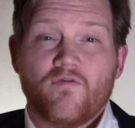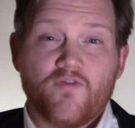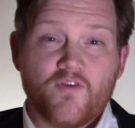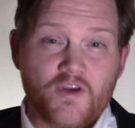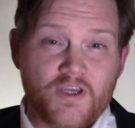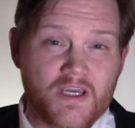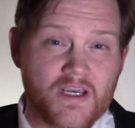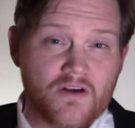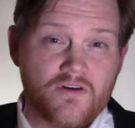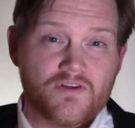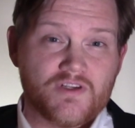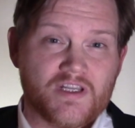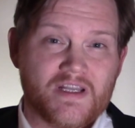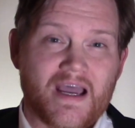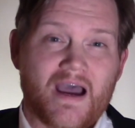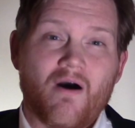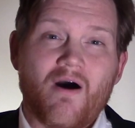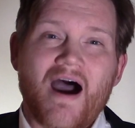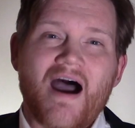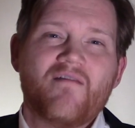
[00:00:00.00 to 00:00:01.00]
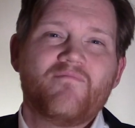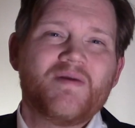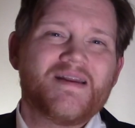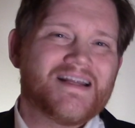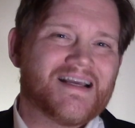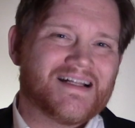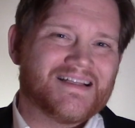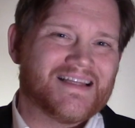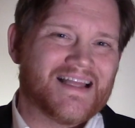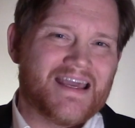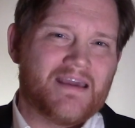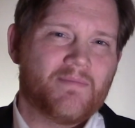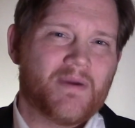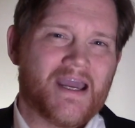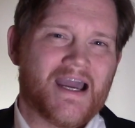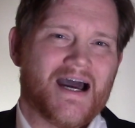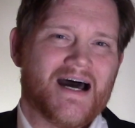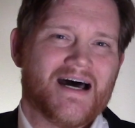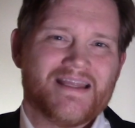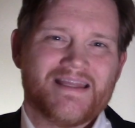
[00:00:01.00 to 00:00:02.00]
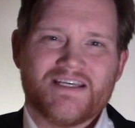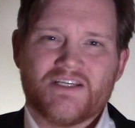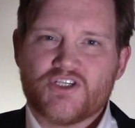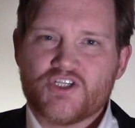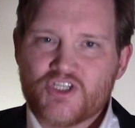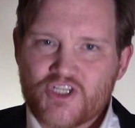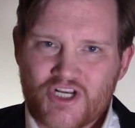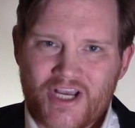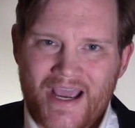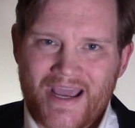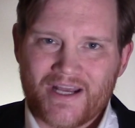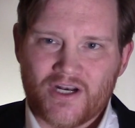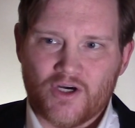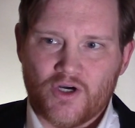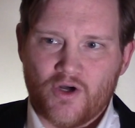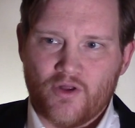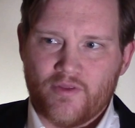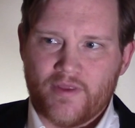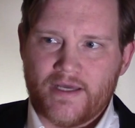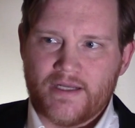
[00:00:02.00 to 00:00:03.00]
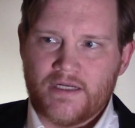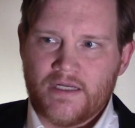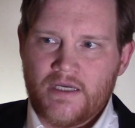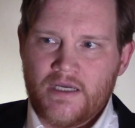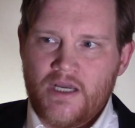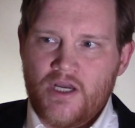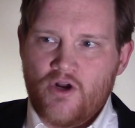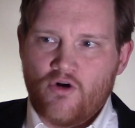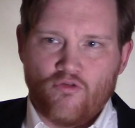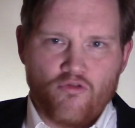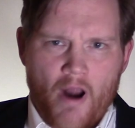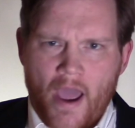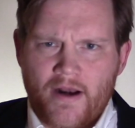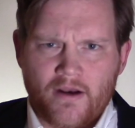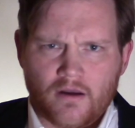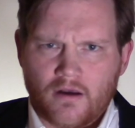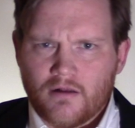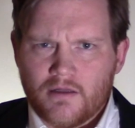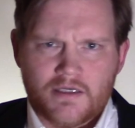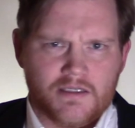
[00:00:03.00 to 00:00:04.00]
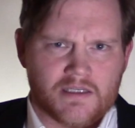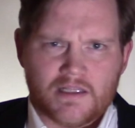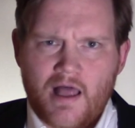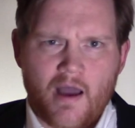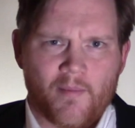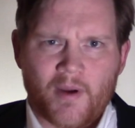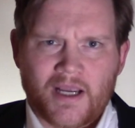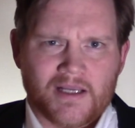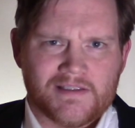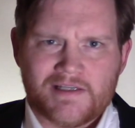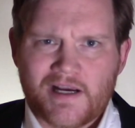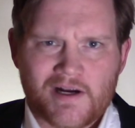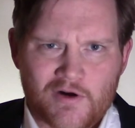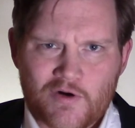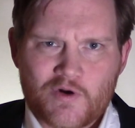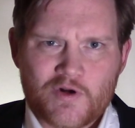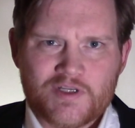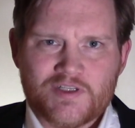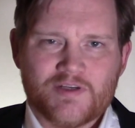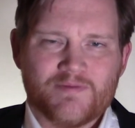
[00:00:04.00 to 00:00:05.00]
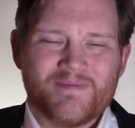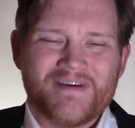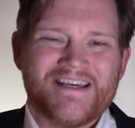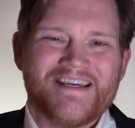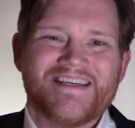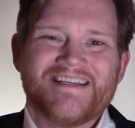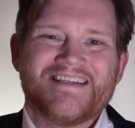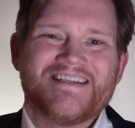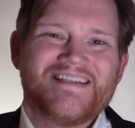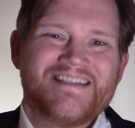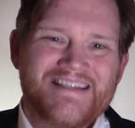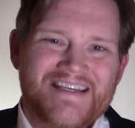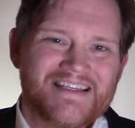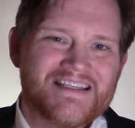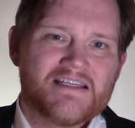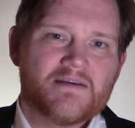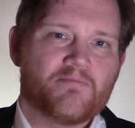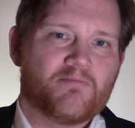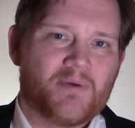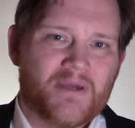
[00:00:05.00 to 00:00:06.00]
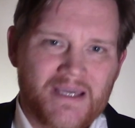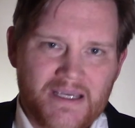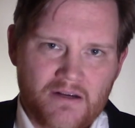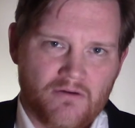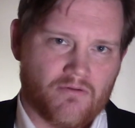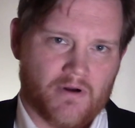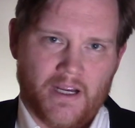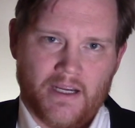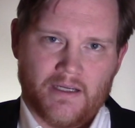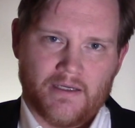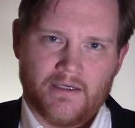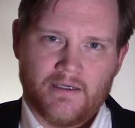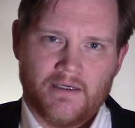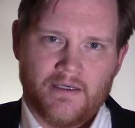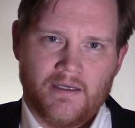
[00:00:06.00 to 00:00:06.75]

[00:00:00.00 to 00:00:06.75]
For years now, I've been claiming on this channel that radical Islamic terrorism is disappearing.